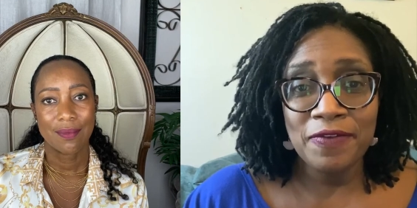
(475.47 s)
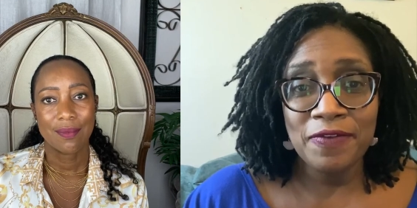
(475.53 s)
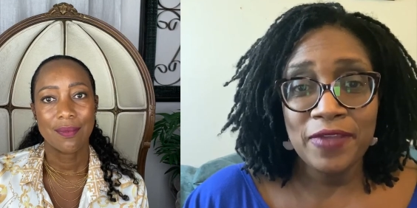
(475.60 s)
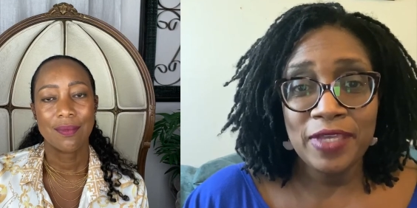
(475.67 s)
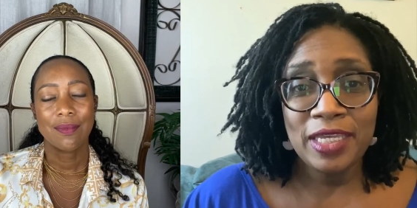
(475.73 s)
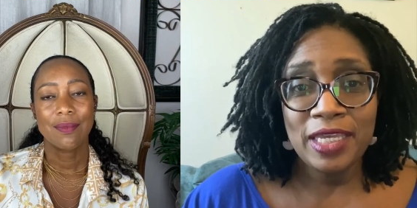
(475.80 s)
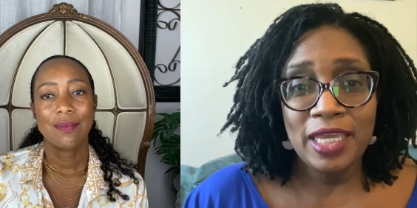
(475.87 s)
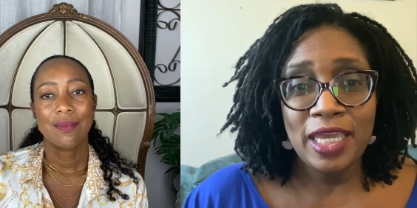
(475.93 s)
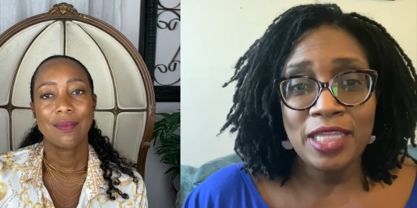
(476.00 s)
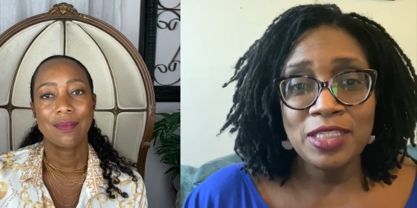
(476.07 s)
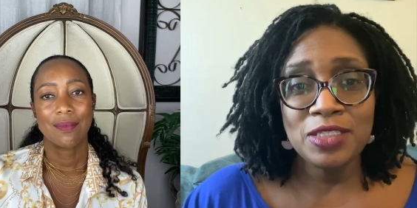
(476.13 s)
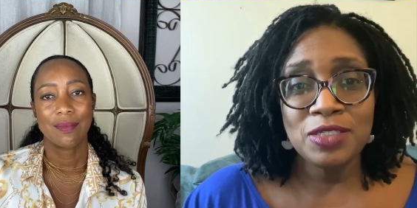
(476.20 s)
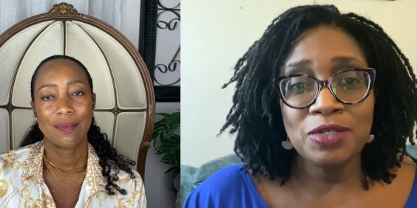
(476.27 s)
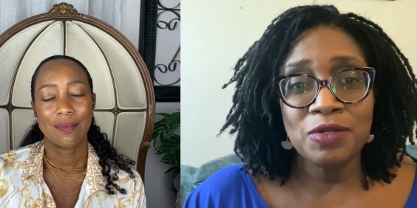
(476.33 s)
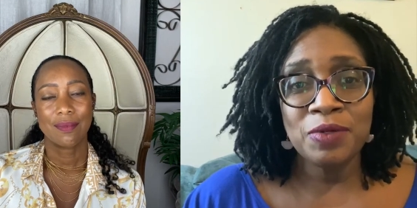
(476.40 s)
Speaker 1: life.
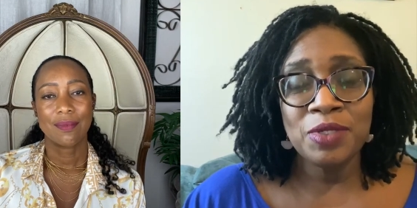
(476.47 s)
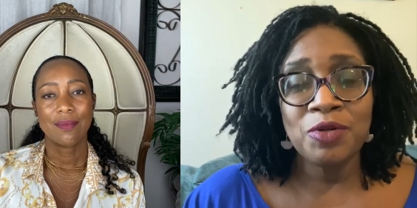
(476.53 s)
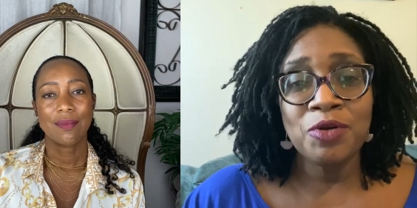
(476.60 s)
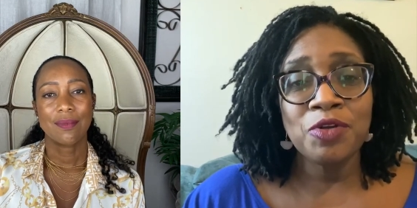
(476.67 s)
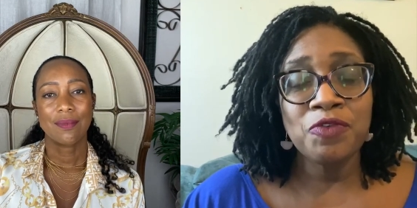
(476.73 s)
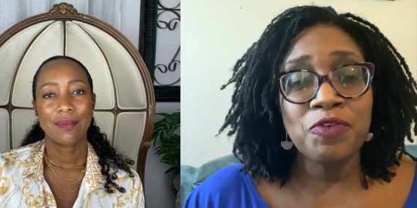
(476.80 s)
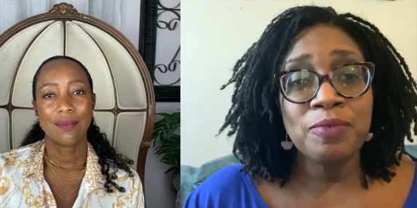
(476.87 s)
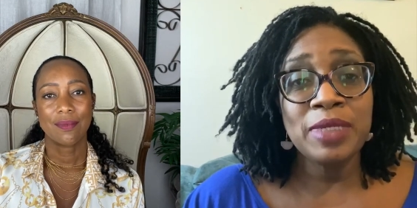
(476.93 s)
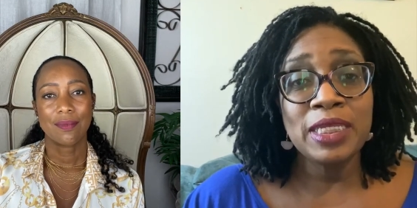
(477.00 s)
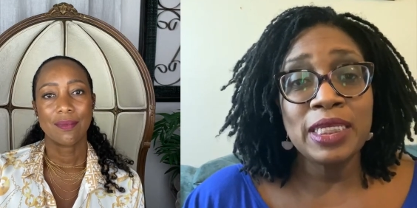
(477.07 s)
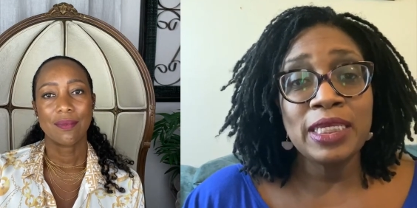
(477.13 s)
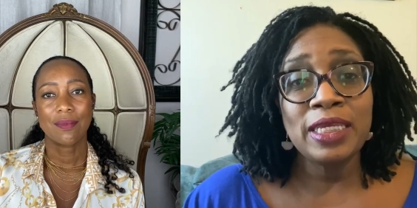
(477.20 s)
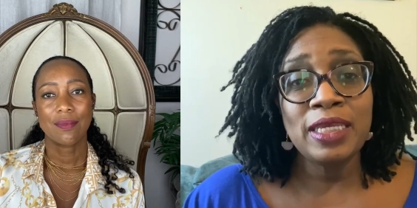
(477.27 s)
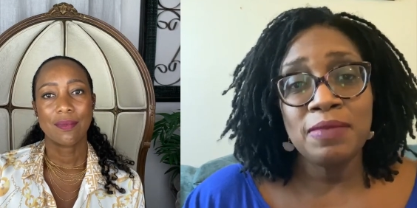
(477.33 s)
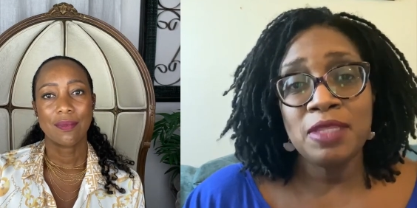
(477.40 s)
And so in order for
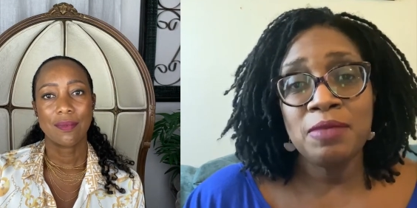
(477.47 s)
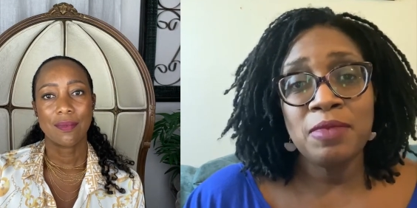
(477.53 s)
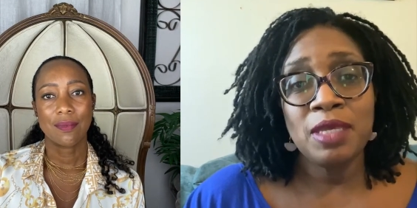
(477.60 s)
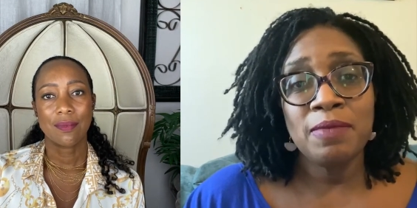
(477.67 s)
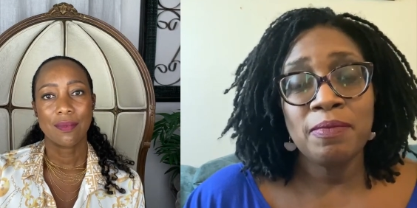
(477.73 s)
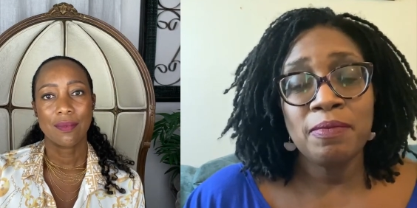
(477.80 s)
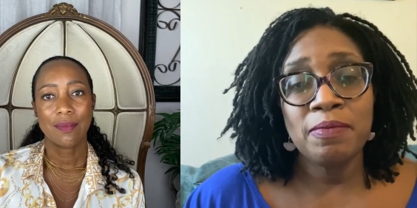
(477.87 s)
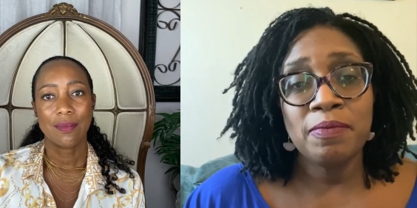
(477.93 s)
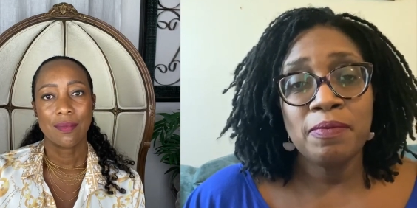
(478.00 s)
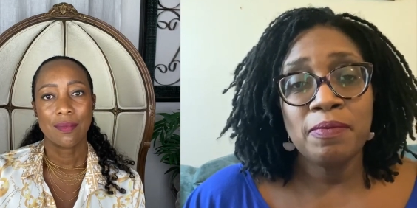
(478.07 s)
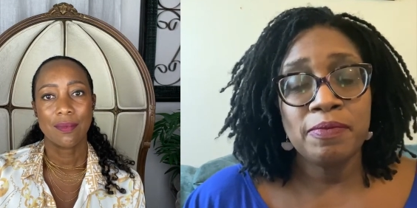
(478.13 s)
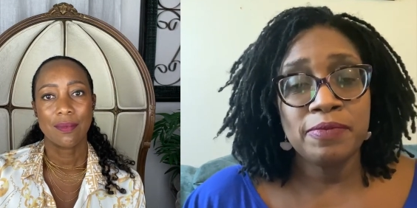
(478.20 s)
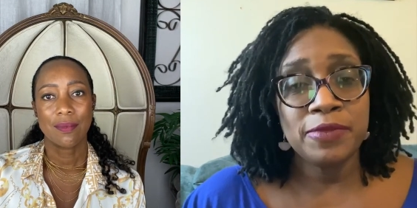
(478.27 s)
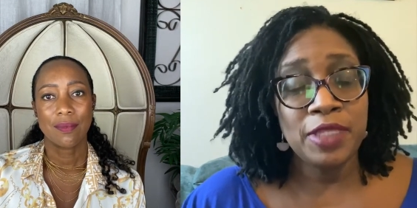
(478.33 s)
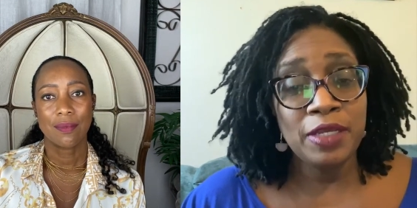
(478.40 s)
me to keep them in
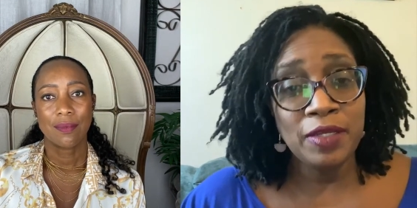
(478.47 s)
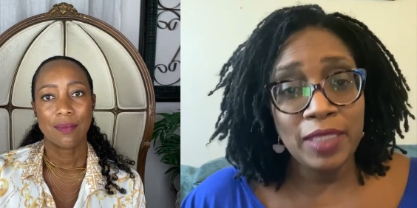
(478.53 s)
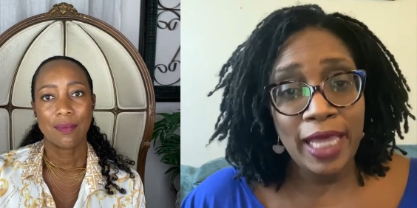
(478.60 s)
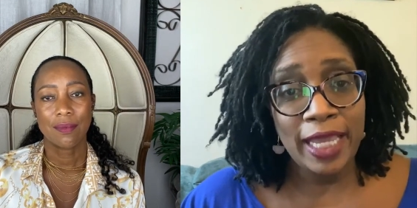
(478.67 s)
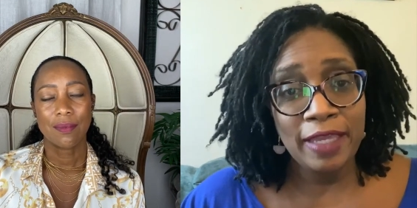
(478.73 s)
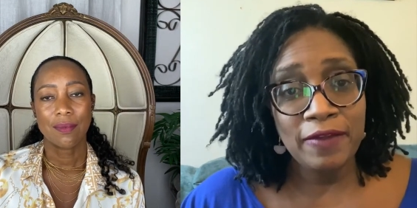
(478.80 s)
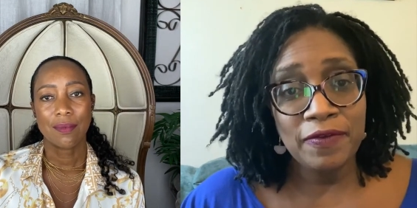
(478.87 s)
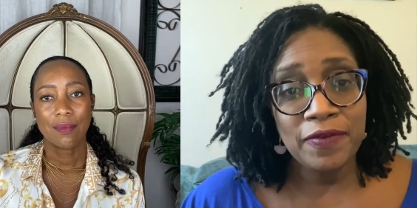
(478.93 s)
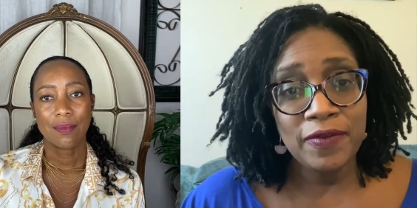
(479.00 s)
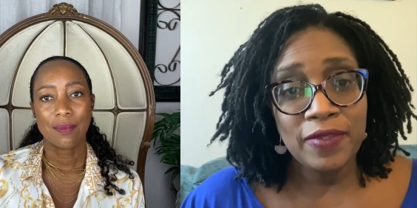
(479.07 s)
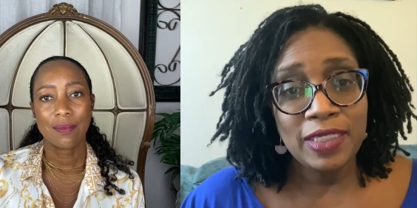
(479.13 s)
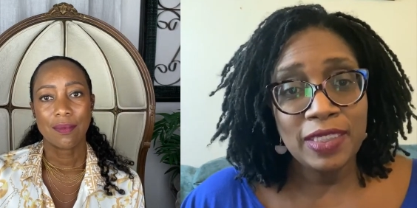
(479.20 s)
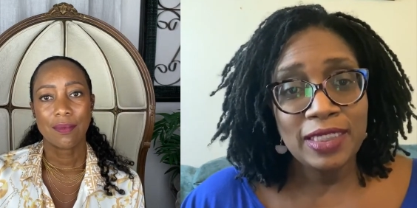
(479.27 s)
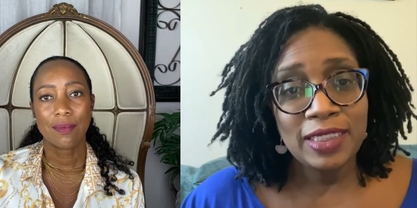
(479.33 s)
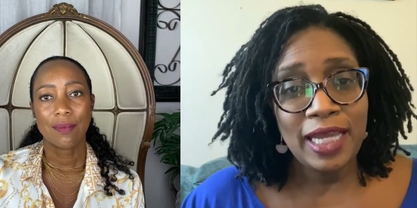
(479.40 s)
their
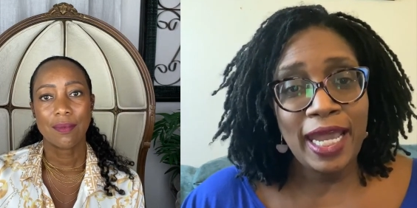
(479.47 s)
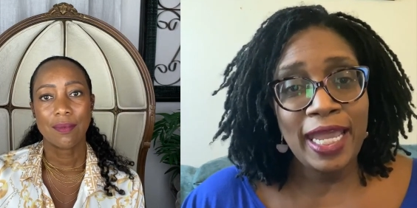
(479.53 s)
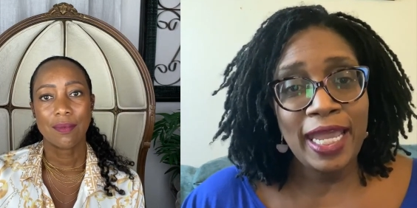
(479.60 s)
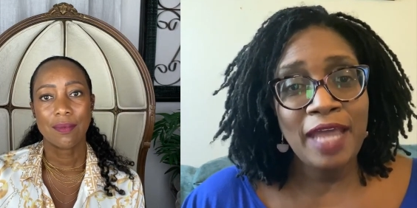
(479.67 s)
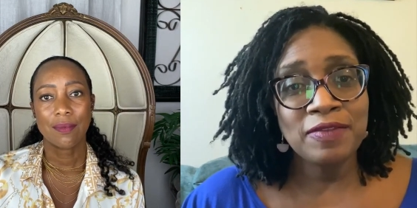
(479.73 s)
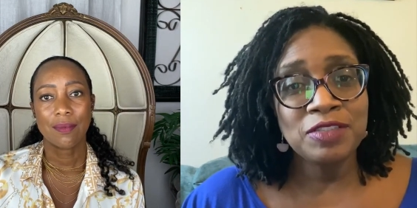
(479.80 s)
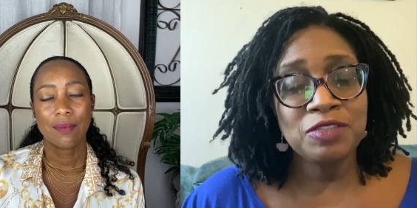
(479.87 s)
life, I